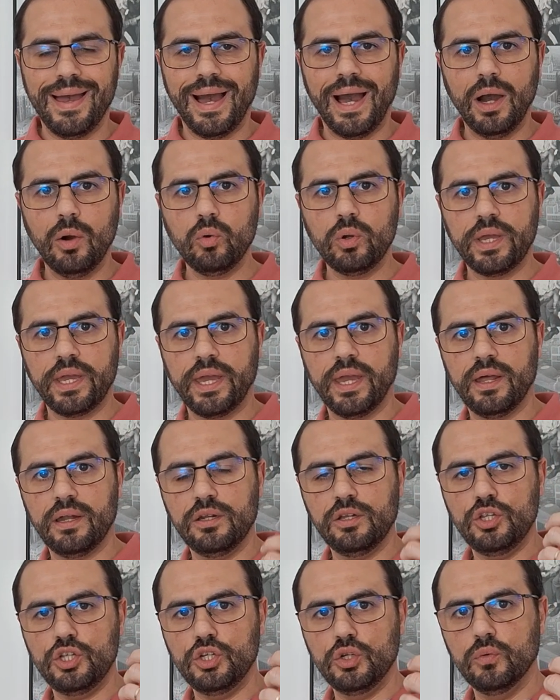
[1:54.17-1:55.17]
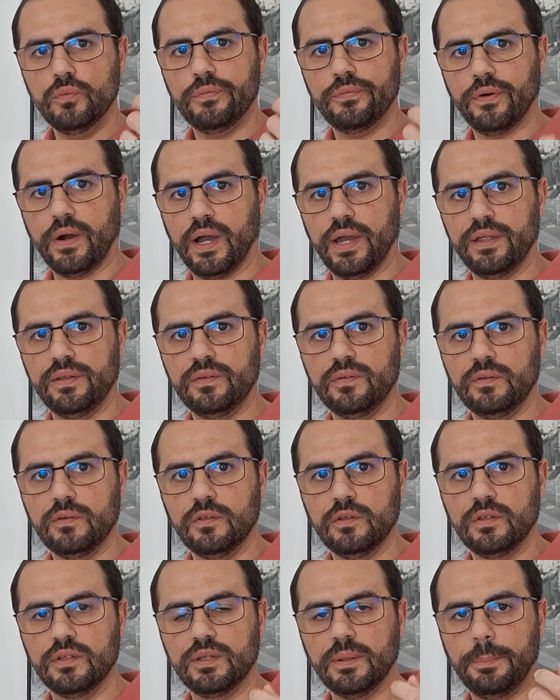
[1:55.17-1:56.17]
How can you find
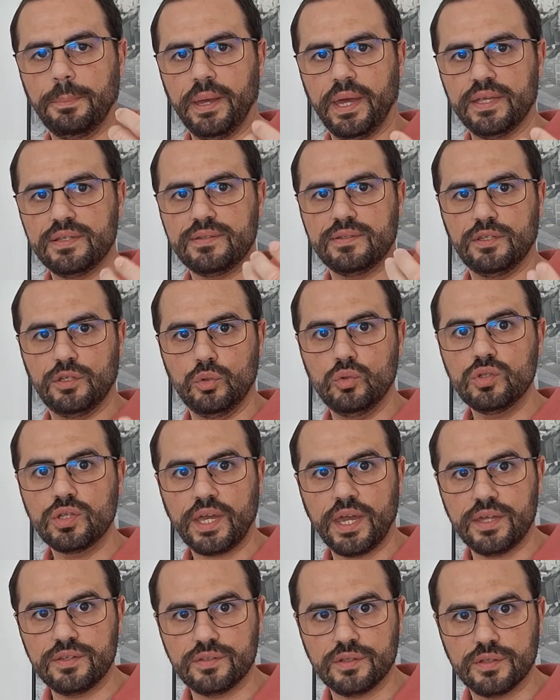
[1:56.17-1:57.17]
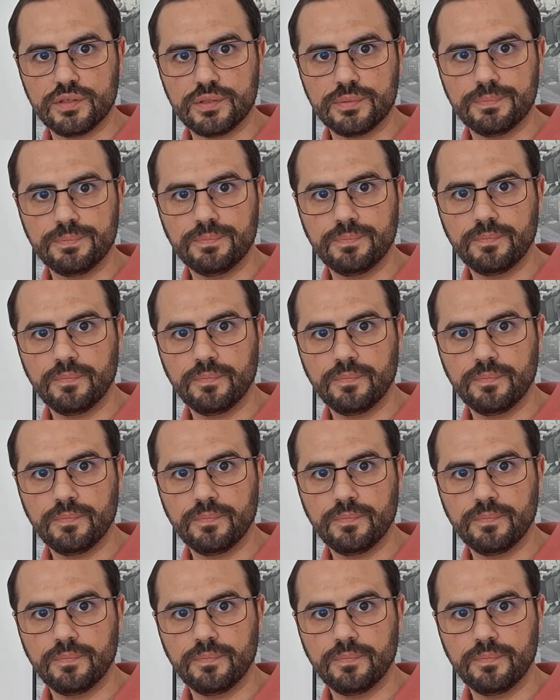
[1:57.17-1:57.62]
the best use cases?